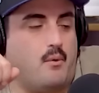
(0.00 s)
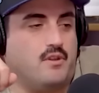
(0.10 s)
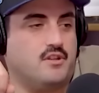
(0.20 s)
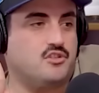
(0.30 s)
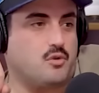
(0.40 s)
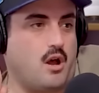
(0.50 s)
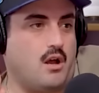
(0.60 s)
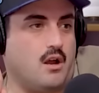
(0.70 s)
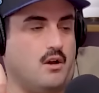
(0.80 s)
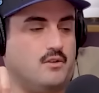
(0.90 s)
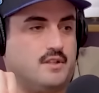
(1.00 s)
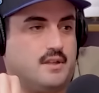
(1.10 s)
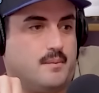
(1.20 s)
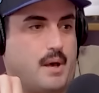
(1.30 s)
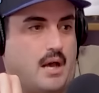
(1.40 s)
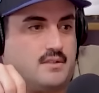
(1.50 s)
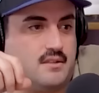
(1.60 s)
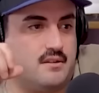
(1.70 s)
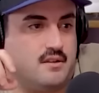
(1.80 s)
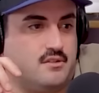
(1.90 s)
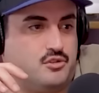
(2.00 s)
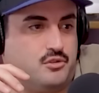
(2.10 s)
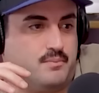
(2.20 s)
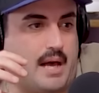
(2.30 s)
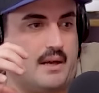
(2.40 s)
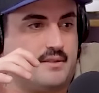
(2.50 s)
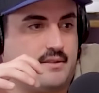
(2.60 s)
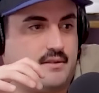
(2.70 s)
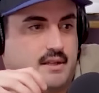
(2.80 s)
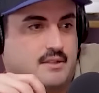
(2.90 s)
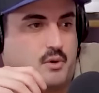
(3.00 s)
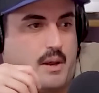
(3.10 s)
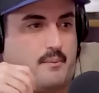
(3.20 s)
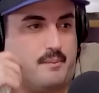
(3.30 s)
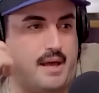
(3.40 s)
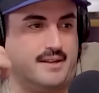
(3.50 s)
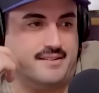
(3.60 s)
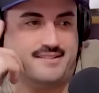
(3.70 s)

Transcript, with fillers: the straw goes in the box, the juice box. That's where I put mine.